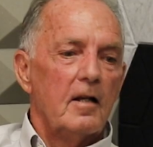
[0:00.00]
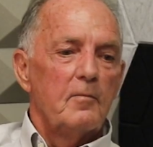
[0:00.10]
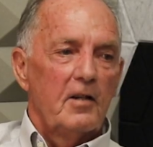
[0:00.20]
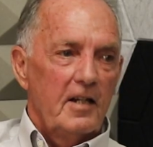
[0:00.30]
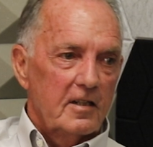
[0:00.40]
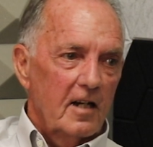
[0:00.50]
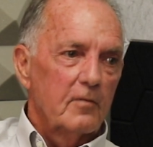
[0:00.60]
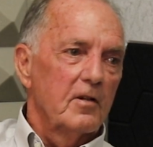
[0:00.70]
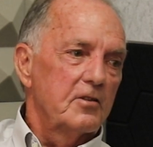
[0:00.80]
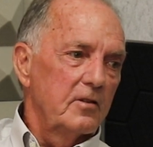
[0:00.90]
But he got
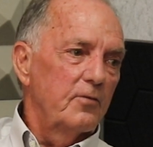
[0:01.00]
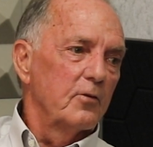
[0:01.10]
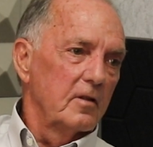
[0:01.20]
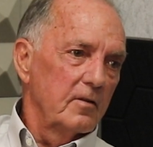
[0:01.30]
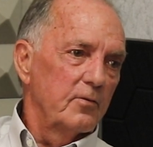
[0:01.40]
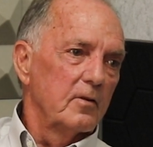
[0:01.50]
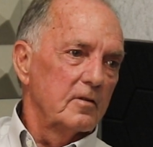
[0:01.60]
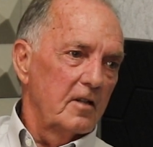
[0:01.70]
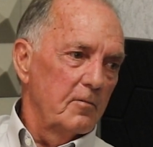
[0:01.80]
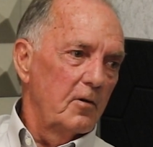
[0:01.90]
arrested for a
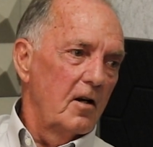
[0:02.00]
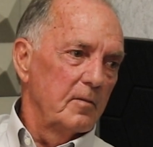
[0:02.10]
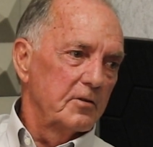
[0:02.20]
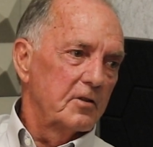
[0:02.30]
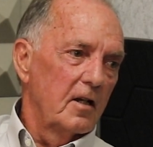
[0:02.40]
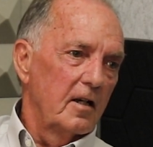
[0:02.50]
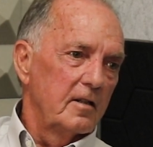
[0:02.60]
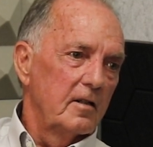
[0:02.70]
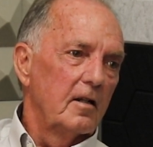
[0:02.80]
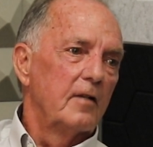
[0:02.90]
double
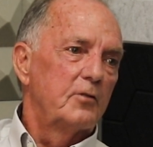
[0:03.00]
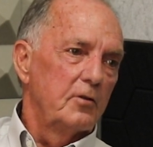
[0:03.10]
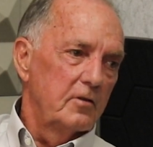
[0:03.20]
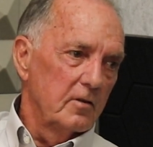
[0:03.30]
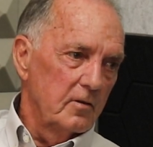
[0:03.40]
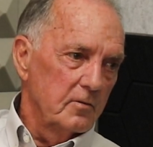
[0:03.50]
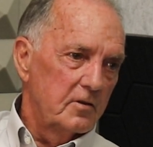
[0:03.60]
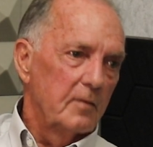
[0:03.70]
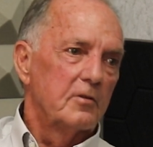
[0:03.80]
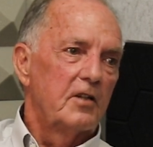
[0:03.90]
homicide of 2 girls
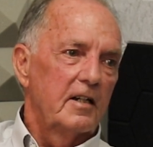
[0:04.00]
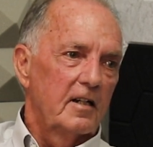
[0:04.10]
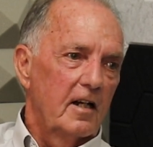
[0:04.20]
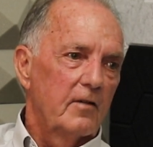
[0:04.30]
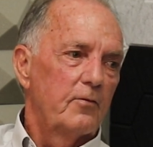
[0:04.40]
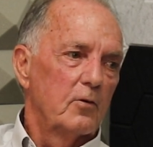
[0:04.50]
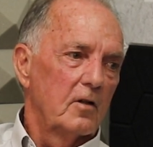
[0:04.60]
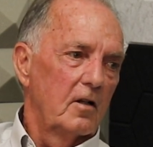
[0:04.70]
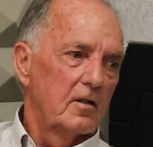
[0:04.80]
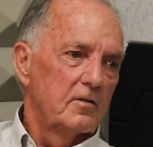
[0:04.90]
that were taken out of Fort
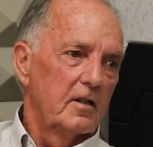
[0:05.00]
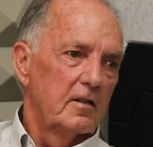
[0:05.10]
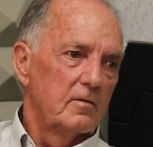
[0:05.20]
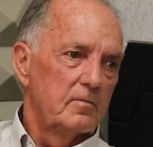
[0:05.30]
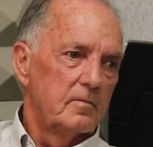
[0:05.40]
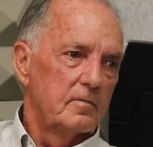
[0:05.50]
Lauderdale